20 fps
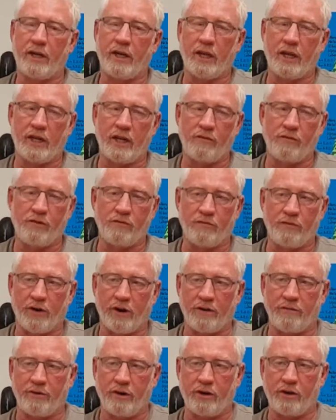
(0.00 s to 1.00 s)
It gives you
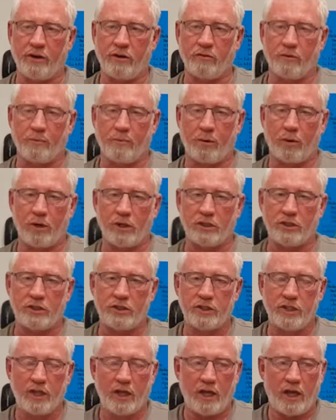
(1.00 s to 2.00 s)
very, very good
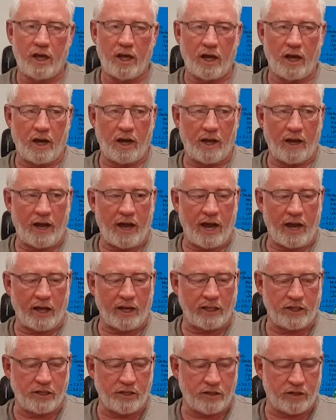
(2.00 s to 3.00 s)
reports.
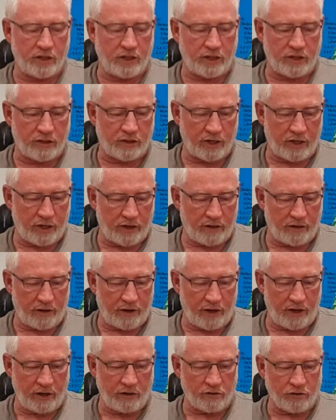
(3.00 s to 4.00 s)
Alex is an
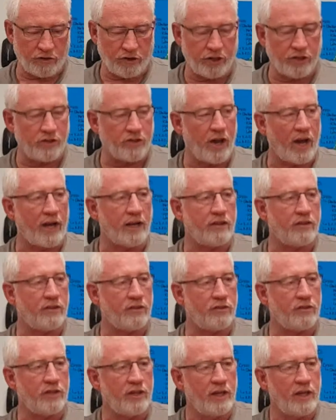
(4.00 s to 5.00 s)
interesting
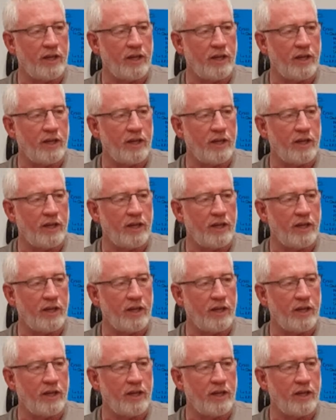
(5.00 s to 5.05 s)
scientist,